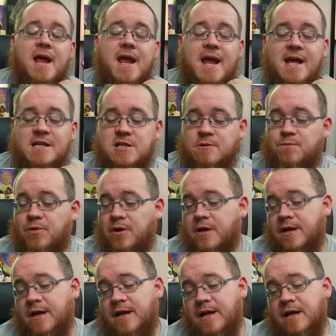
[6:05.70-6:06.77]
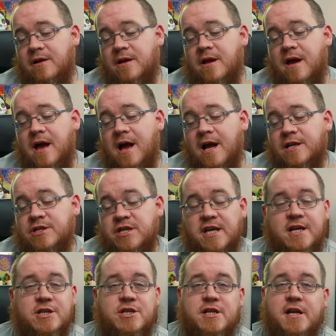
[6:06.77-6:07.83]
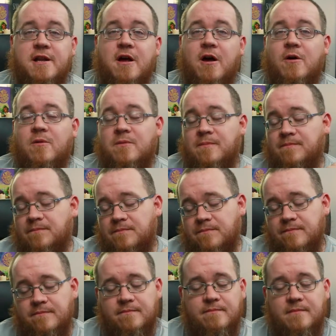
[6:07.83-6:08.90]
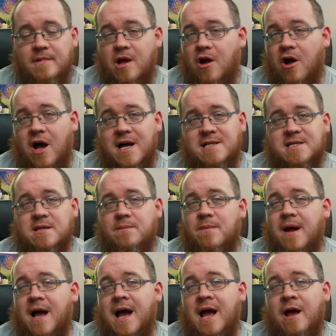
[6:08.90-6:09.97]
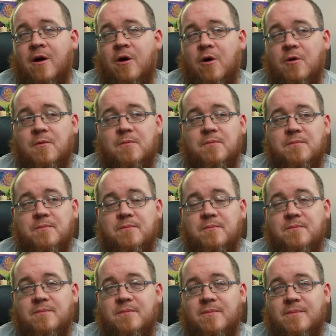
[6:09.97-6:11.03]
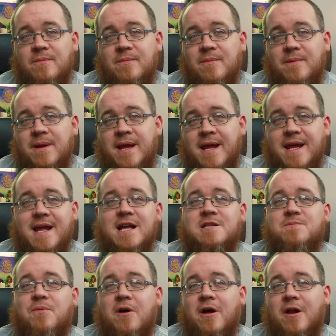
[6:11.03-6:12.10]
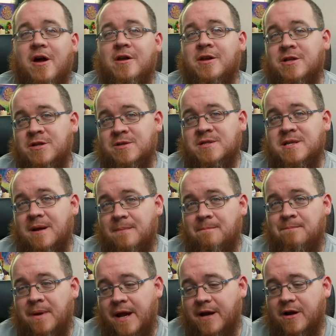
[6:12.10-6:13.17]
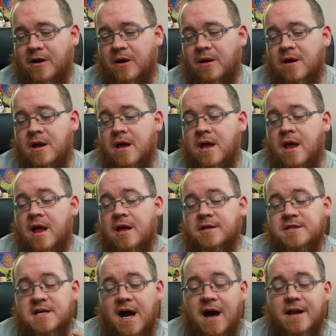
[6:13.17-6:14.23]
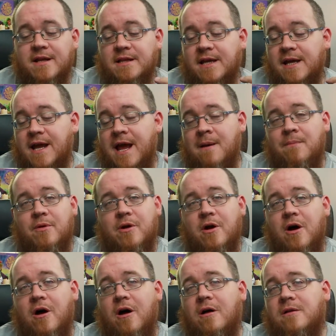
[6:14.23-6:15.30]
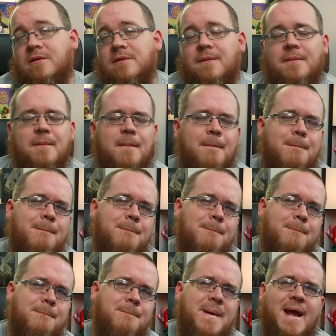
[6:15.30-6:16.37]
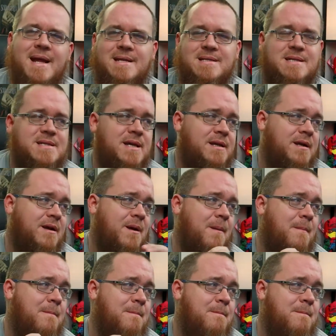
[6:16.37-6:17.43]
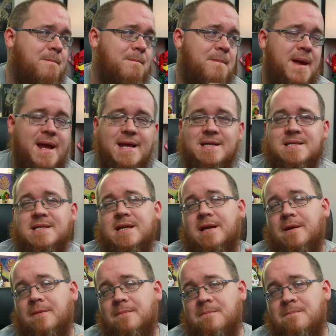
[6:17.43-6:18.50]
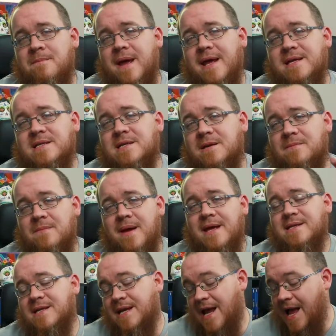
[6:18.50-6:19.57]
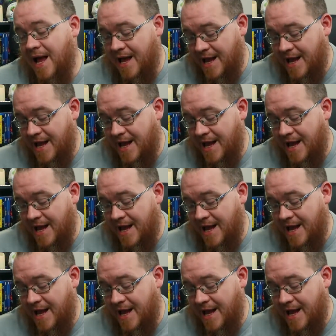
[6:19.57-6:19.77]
It's brilliant. Giacchino, awesome. I hope he gets brought on to do something bigger. Donnelly and Bernal, amazing, amazing, amazing, amazing.